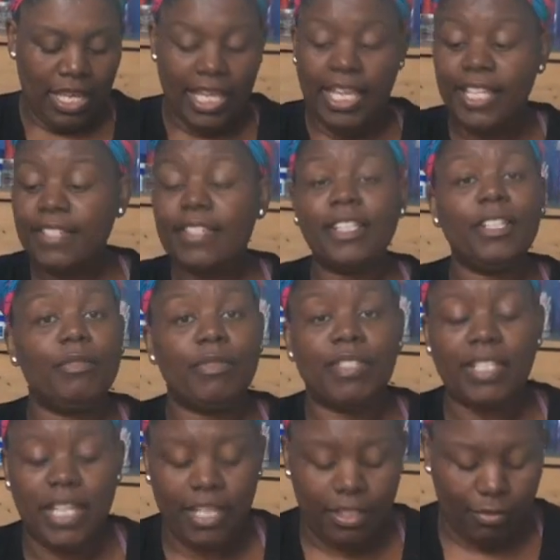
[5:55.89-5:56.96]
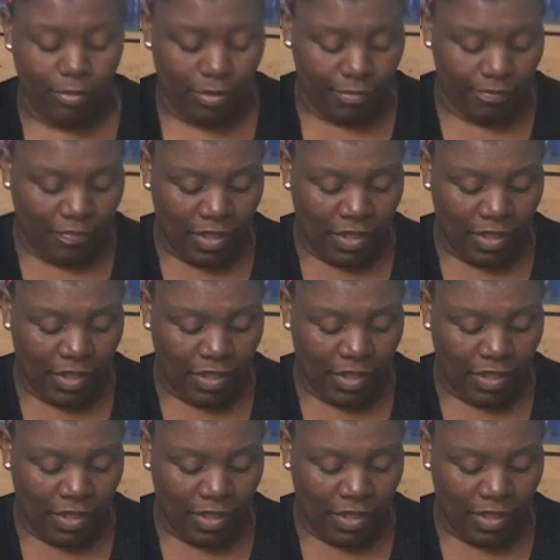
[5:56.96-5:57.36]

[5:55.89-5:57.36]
Easily recyclable.